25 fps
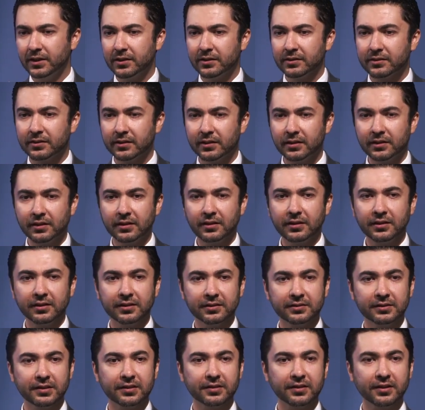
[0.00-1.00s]

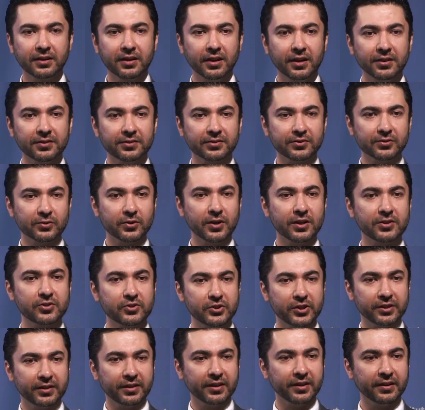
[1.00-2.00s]
so the
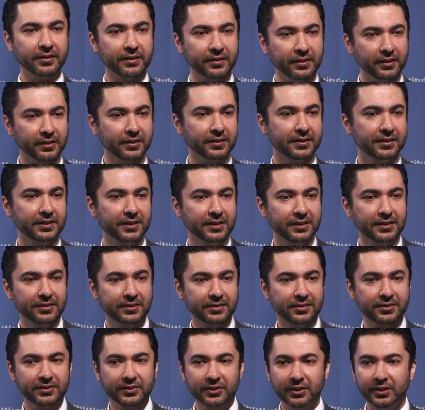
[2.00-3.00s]
reconstruction era
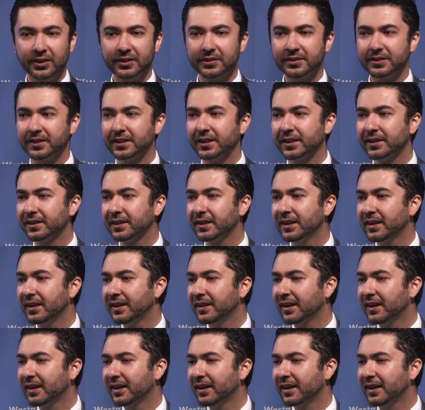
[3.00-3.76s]
started.